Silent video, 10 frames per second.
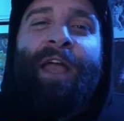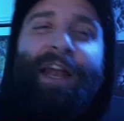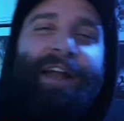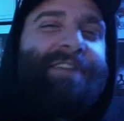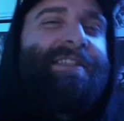And
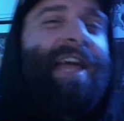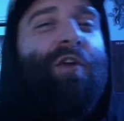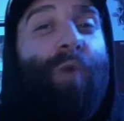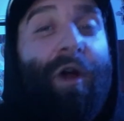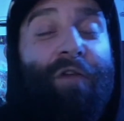it is kind
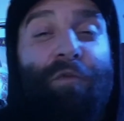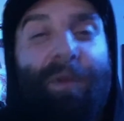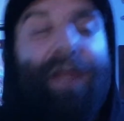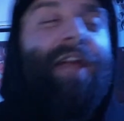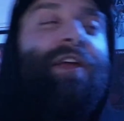of weird for
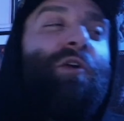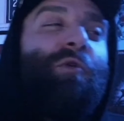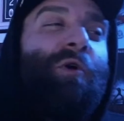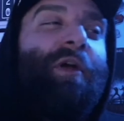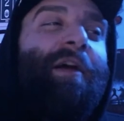me,
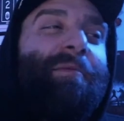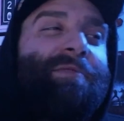growing up